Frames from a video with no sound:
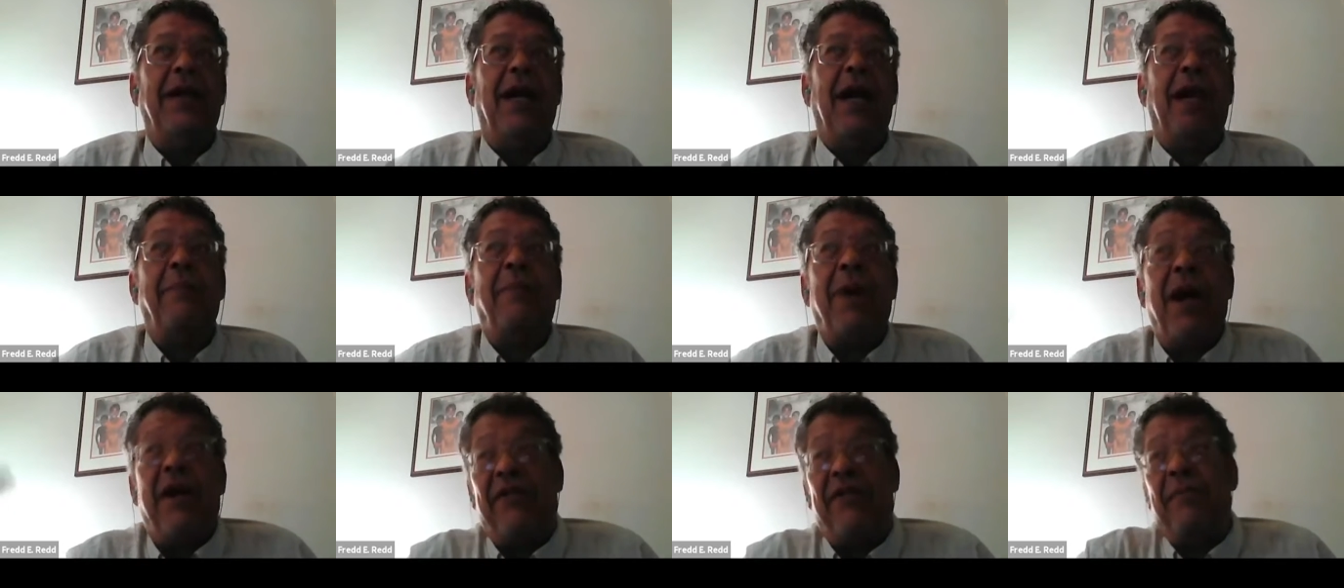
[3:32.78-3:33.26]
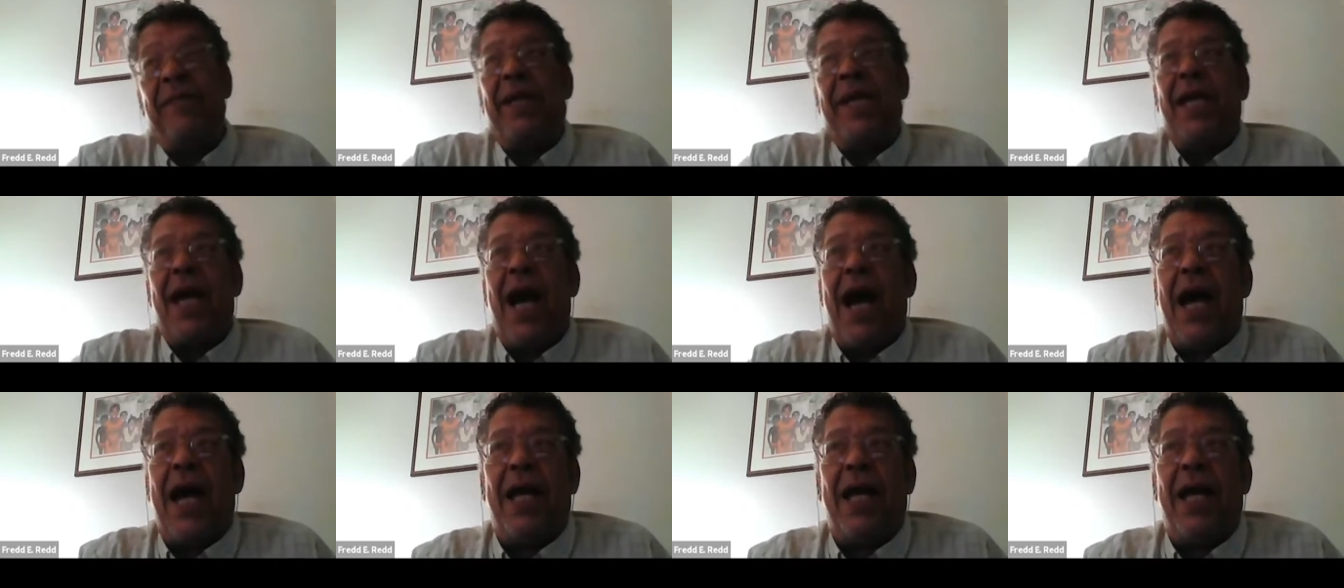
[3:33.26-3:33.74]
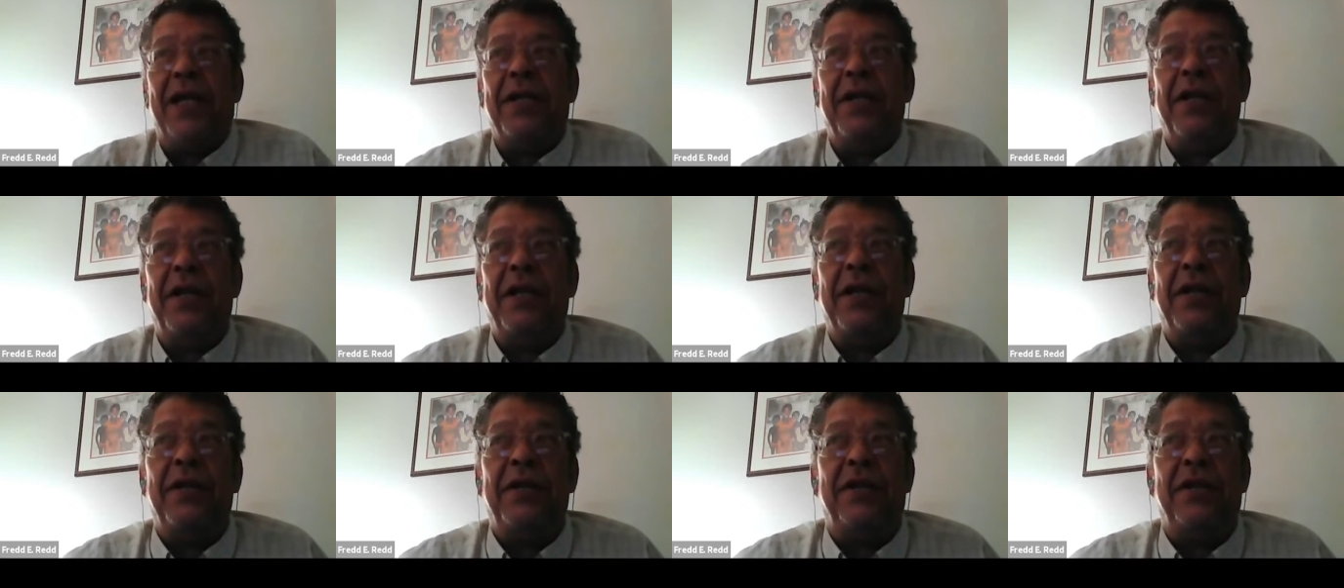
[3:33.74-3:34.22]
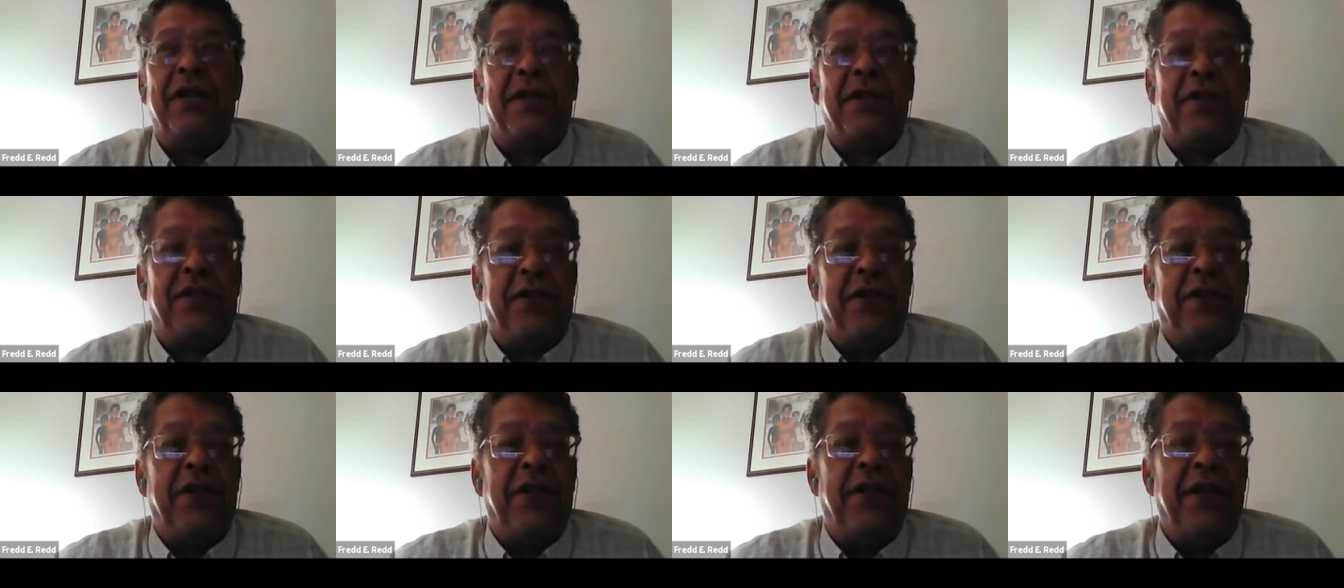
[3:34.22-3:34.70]
above and beyond
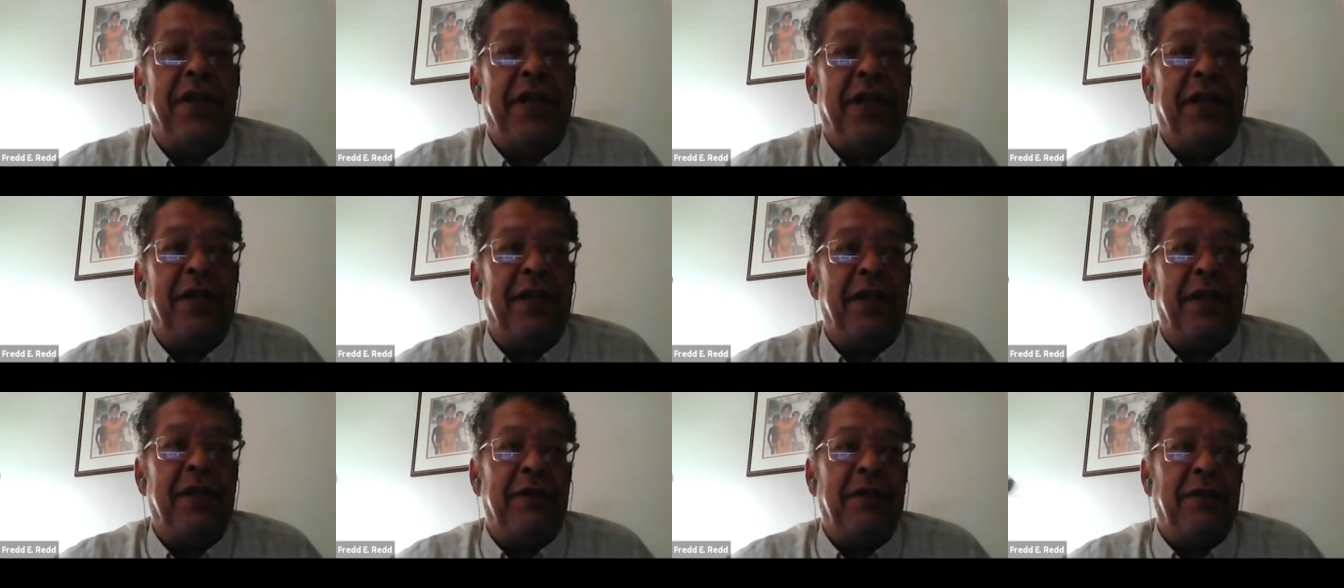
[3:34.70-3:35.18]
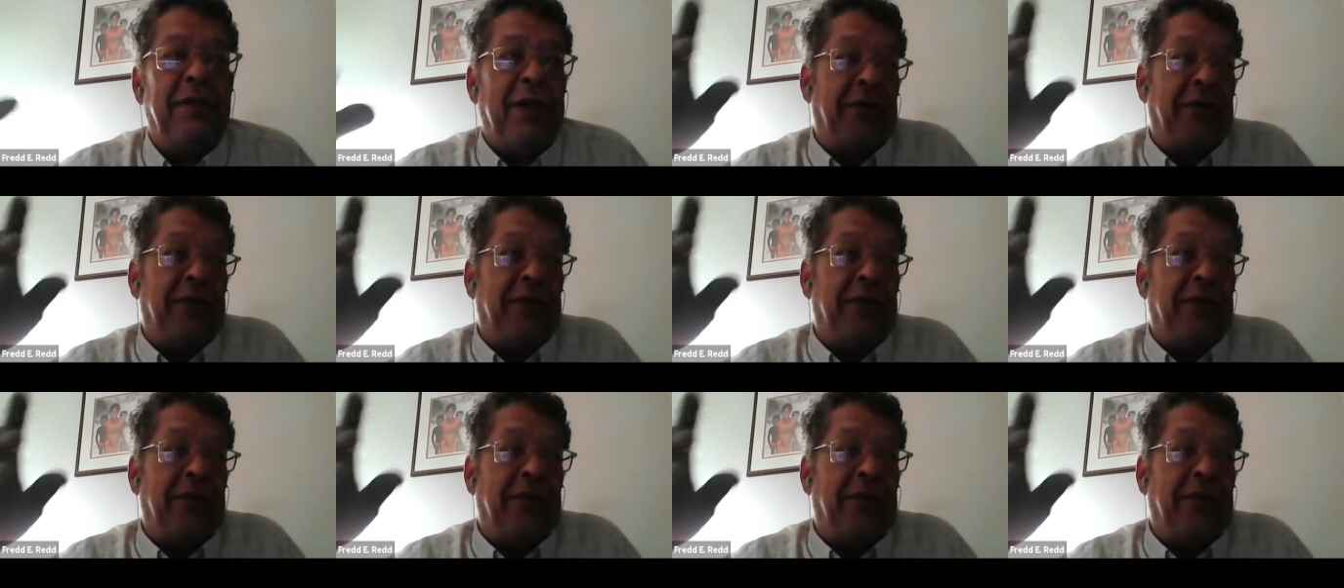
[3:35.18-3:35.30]
just the,